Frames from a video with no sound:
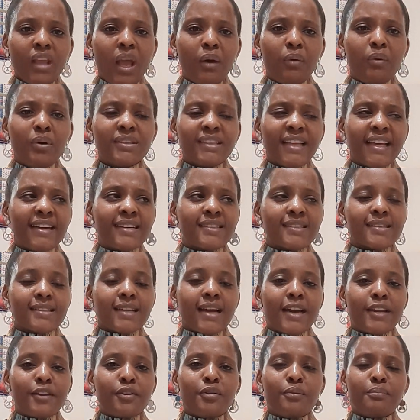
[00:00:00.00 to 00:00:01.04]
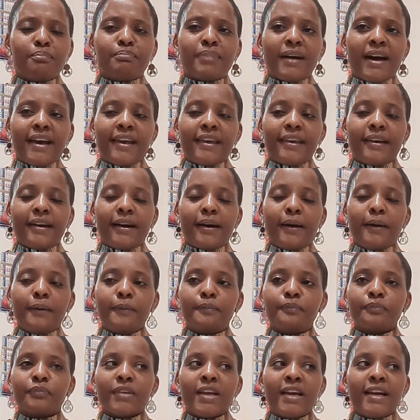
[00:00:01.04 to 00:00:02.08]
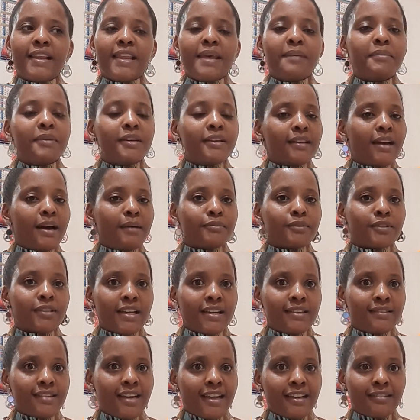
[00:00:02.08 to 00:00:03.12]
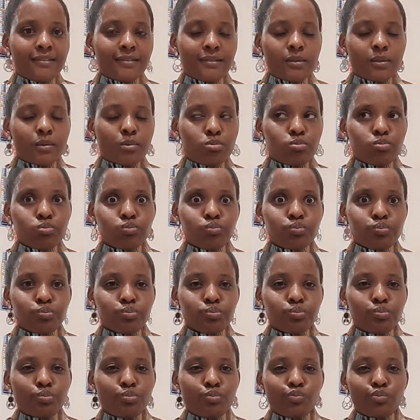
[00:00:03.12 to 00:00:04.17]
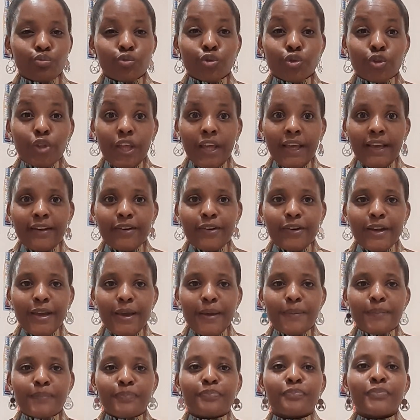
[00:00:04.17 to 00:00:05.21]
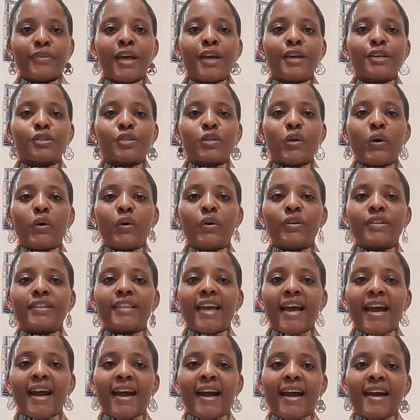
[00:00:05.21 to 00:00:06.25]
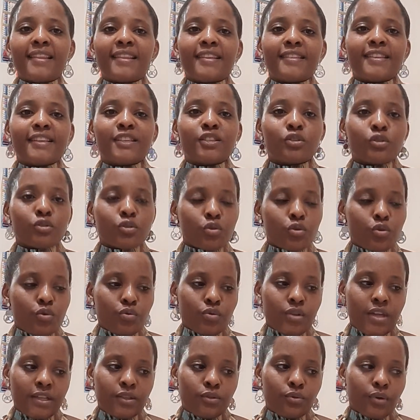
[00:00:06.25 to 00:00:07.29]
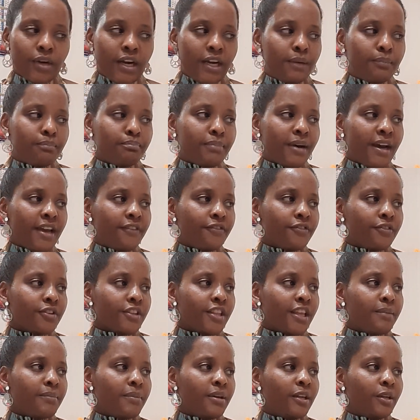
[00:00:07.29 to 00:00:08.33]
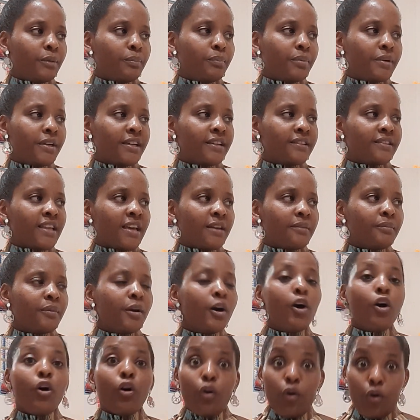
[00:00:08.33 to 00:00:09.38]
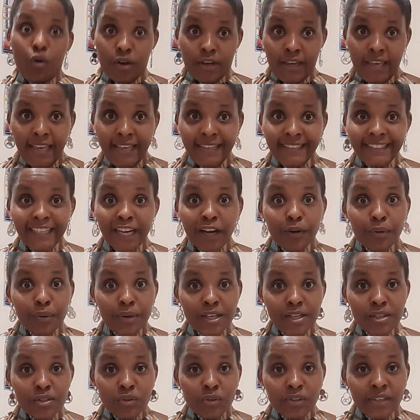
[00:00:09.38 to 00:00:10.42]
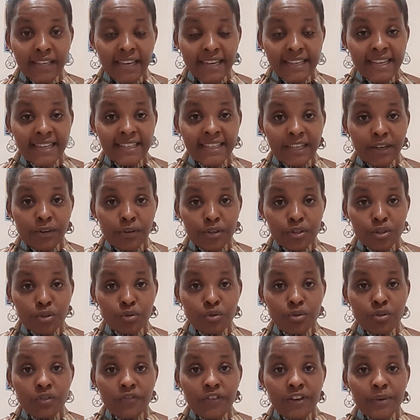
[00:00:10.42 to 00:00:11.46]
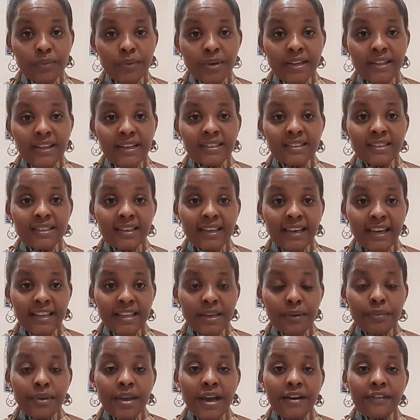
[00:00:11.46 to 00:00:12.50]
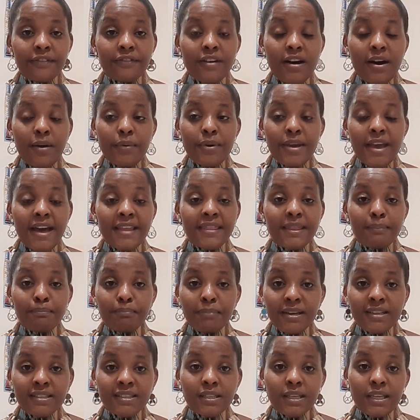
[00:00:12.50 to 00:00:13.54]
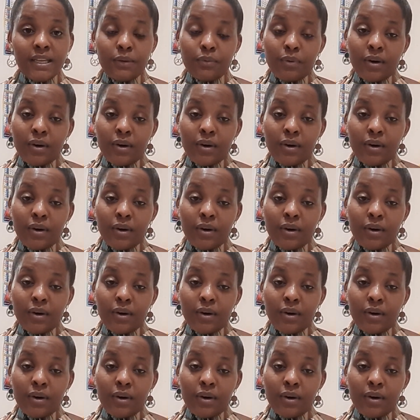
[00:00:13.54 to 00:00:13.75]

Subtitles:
what else can you buy? I'm trying like to think, okay. So there are other things also that you can buy for them and bring them. Okay, decoration, Kenyan decoration. You know very well that in Kenya we are the best in